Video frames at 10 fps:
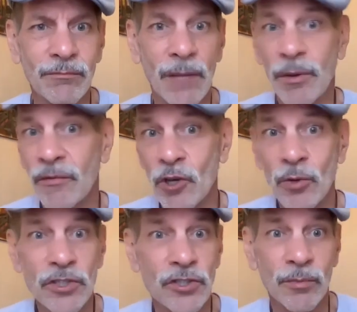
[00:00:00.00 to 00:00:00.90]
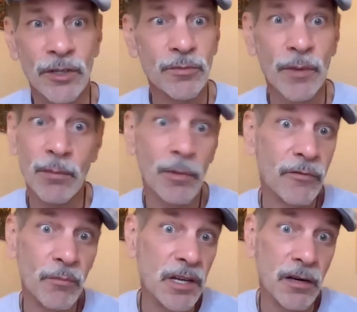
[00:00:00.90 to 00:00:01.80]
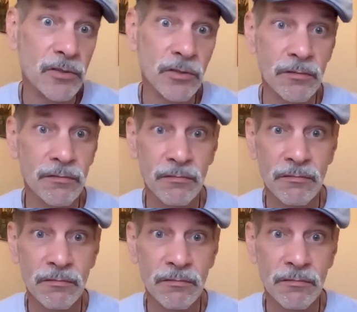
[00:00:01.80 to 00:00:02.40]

Maybe for you it's too much money, but for me it isn't.